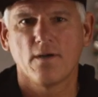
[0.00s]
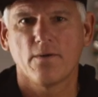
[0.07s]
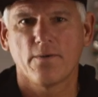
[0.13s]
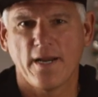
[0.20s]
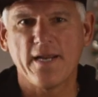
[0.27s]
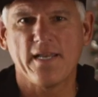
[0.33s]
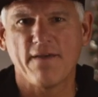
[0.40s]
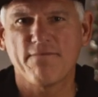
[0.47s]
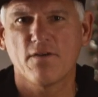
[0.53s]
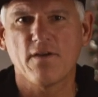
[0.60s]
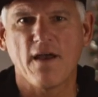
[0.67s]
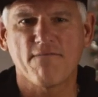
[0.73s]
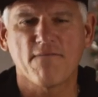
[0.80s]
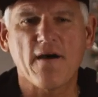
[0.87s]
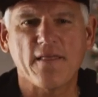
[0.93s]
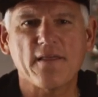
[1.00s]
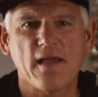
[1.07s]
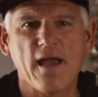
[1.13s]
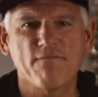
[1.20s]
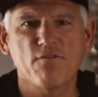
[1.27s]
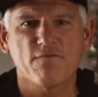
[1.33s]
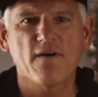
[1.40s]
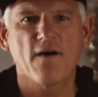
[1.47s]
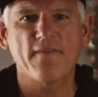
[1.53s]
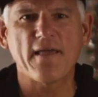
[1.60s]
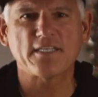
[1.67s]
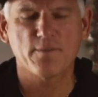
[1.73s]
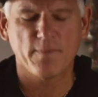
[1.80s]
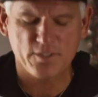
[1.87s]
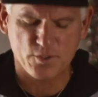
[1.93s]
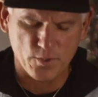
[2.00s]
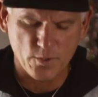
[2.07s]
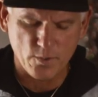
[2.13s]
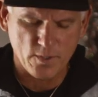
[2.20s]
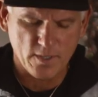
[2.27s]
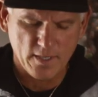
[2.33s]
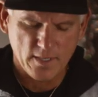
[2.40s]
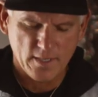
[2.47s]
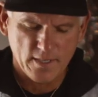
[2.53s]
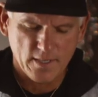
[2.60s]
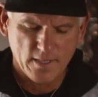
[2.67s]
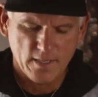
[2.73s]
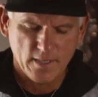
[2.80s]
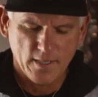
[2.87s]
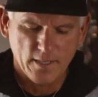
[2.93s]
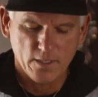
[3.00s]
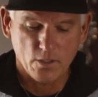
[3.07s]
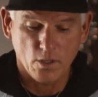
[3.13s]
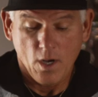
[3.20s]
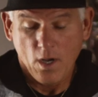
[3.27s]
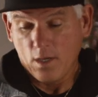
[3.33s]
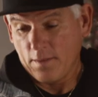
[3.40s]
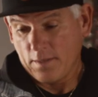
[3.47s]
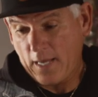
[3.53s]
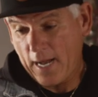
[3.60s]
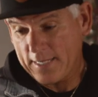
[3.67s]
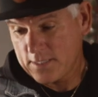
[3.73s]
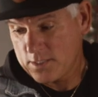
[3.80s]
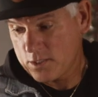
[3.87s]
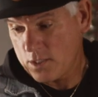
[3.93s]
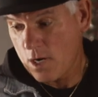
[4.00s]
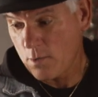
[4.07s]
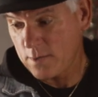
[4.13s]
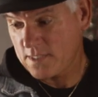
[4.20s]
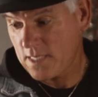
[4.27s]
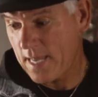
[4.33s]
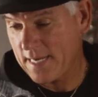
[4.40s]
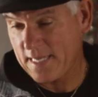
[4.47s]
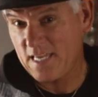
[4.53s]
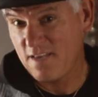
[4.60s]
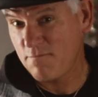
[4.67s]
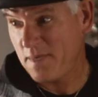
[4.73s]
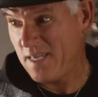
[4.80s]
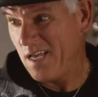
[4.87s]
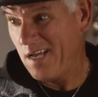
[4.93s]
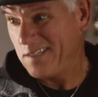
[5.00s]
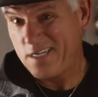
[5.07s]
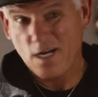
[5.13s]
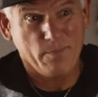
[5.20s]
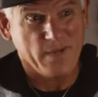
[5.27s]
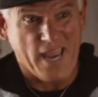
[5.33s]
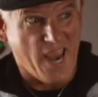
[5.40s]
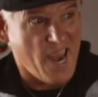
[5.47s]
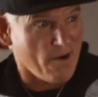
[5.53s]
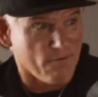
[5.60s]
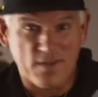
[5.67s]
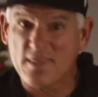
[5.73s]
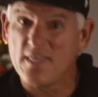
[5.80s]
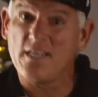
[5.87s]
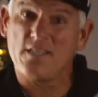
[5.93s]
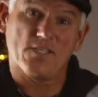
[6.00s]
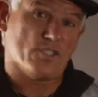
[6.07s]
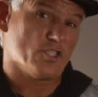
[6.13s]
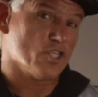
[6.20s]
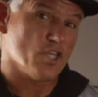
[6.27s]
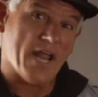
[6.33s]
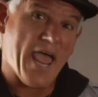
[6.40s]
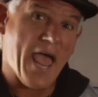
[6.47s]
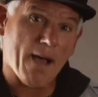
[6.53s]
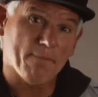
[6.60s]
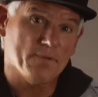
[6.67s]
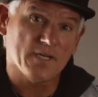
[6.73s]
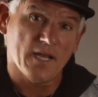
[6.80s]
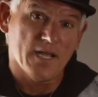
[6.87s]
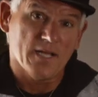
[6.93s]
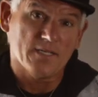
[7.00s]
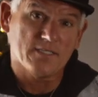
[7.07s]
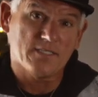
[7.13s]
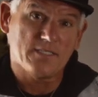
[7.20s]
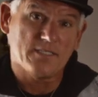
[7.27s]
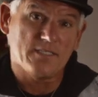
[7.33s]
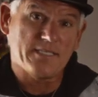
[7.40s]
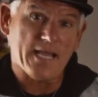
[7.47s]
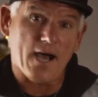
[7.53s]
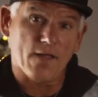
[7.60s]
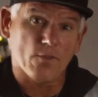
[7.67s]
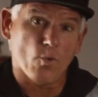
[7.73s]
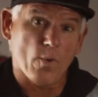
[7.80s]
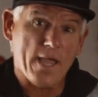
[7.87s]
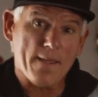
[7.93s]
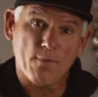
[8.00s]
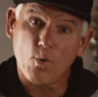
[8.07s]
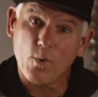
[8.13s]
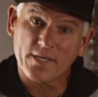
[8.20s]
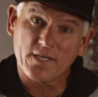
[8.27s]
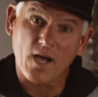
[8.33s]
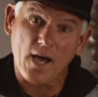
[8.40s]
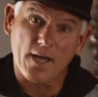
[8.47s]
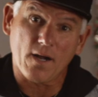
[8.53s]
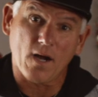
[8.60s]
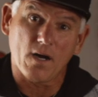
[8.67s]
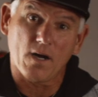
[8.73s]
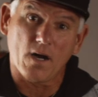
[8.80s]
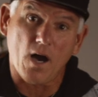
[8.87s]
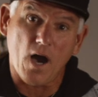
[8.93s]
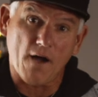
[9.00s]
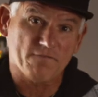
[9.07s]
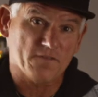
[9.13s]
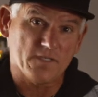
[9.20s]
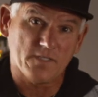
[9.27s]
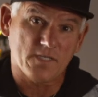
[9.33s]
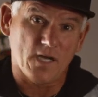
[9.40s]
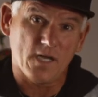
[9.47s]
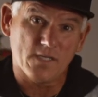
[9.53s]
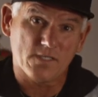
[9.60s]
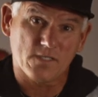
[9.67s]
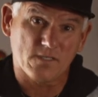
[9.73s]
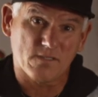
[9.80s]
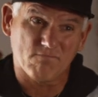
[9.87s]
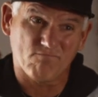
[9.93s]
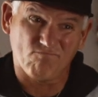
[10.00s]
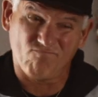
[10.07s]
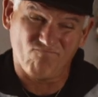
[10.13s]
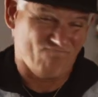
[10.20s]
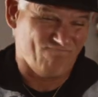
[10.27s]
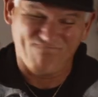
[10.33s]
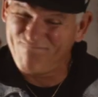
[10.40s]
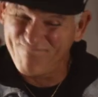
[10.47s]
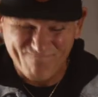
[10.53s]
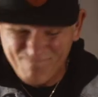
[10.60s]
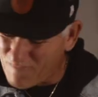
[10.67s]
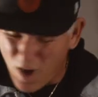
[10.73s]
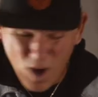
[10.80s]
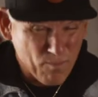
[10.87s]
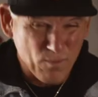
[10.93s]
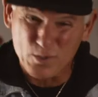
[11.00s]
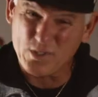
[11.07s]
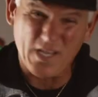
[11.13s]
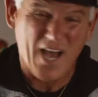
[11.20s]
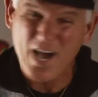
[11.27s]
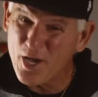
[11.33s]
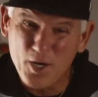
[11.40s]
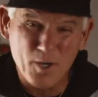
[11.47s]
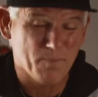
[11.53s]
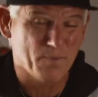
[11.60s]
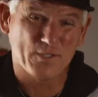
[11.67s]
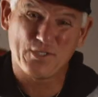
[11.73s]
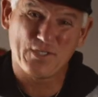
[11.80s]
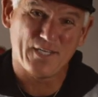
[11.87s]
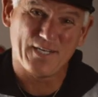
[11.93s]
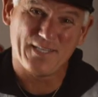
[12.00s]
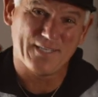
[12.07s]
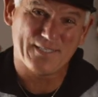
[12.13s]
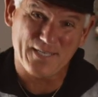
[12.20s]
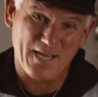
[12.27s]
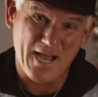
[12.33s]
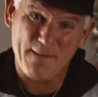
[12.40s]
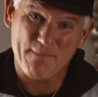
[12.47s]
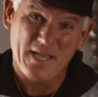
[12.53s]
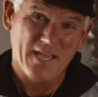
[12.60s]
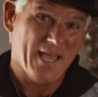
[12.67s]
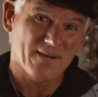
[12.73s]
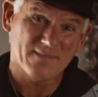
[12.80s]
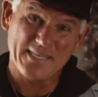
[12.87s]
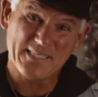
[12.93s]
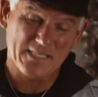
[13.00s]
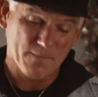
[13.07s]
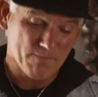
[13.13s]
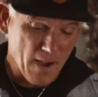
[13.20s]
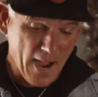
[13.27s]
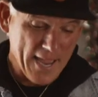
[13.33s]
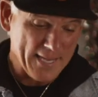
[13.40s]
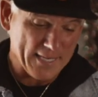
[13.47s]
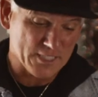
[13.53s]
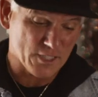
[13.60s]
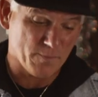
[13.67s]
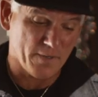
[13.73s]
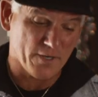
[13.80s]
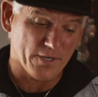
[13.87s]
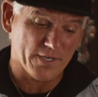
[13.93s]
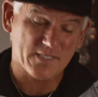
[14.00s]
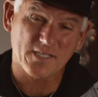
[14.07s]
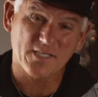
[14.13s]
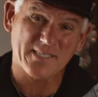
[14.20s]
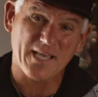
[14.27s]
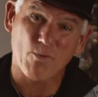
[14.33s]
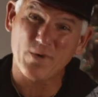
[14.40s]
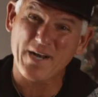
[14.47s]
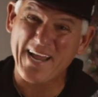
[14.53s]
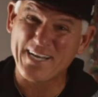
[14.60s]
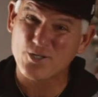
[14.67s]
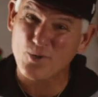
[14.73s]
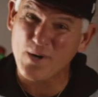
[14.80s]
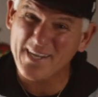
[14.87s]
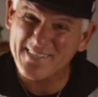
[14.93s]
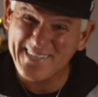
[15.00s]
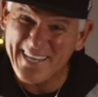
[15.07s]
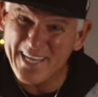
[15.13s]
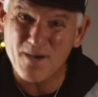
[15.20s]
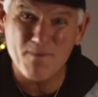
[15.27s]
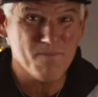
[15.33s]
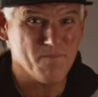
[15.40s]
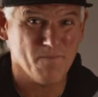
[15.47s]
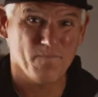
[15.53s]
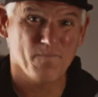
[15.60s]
right? Have you have found, have you found that to be true? You know, God doesn't always kind of give me, tell me everything that's going to happen down the way, but what God often does almost one hundred percent of the time, at least in my experience, is that when I trust Him,